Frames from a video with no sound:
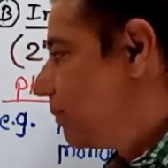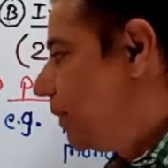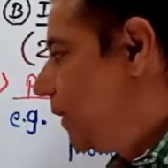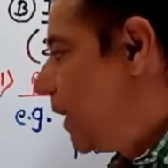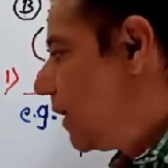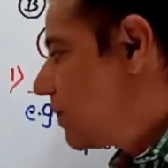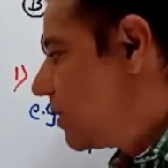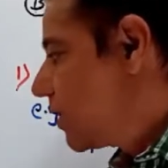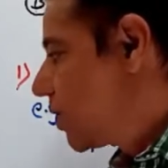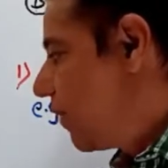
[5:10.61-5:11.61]
tears,
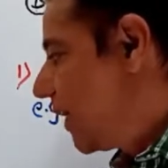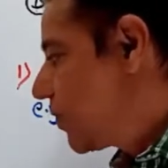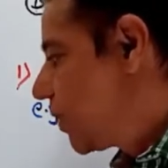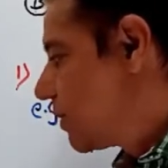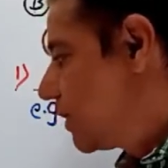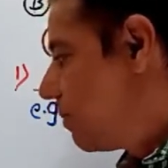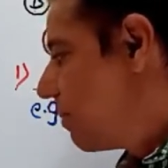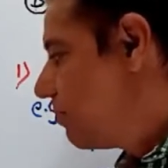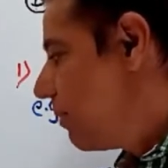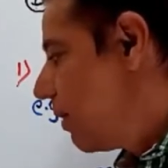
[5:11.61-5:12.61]
sweat,
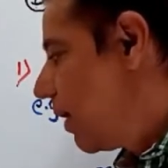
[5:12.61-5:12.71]
sebum,